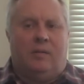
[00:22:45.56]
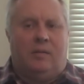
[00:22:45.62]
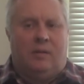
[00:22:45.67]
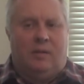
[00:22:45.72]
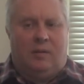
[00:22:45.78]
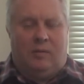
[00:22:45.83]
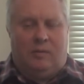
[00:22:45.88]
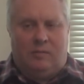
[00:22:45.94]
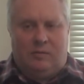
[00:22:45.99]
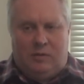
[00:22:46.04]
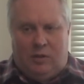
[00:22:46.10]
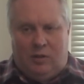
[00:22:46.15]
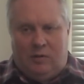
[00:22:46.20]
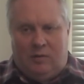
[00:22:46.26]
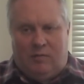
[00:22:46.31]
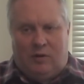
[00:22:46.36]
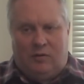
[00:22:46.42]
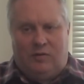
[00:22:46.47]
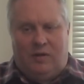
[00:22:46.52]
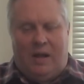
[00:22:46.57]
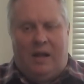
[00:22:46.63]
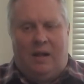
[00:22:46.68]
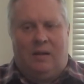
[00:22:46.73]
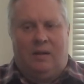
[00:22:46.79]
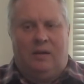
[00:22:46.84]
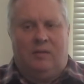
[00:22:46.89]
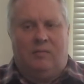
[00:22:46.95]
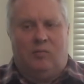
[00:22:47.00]
the, the,
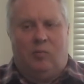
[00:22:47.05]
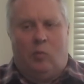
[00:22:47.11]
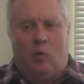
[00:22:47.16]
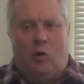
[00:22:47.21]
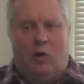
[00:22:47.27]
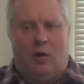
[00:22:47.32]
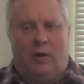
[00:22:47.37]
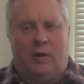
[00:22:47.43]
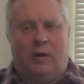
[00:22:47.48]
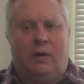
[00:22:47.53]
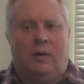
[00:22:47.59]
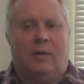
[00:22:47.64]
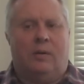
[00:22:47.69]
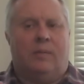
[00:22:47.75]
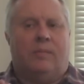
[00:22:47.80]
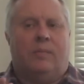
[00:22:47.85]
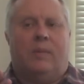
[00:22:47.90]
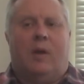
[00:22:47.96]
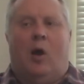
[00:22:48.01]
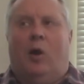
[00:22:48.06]
universality of water,